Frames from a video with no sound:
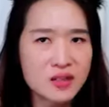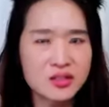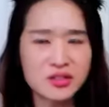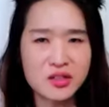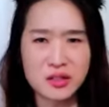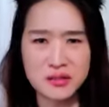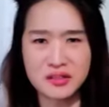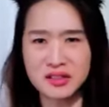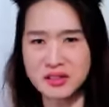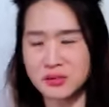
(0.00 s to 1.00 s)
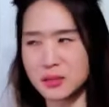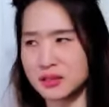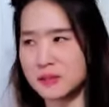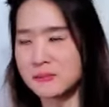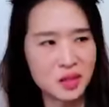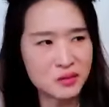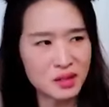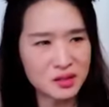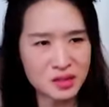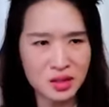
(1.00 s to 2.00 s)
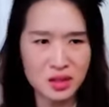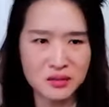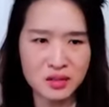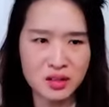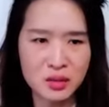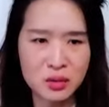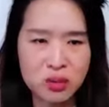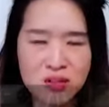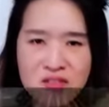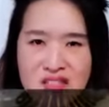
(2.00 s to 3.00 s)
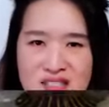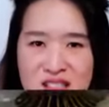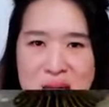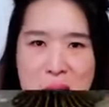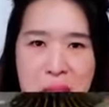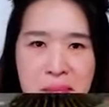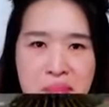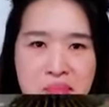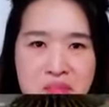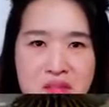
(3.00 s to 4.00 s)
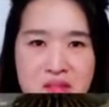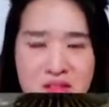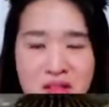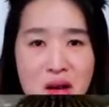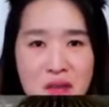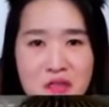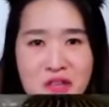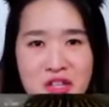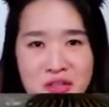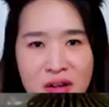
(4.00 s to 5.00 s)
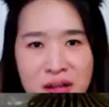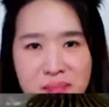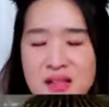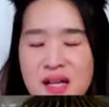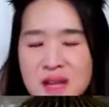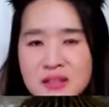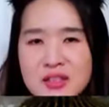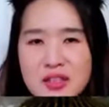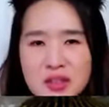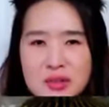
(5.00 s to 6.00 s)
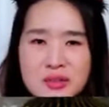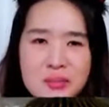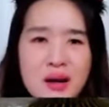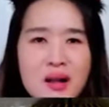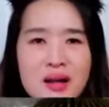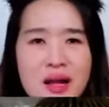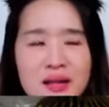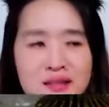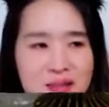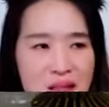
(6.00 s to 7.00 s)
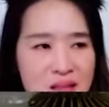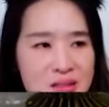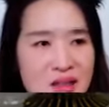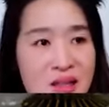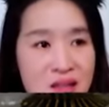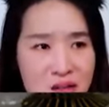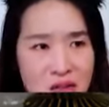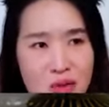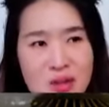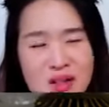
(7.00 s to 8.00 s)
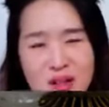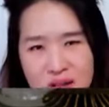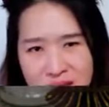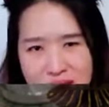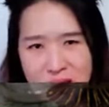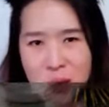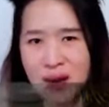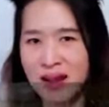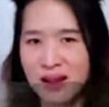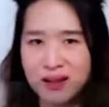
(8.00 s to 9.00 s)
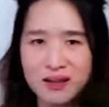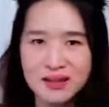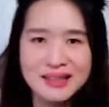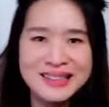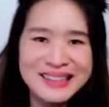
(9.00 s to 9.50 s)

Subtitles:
I just thought of another one. Have you guys heard of the lutefisk? Yeah, it's a type of fish, right? Yeah, I've seen shows about it and it's like, it's either you love it or hate it.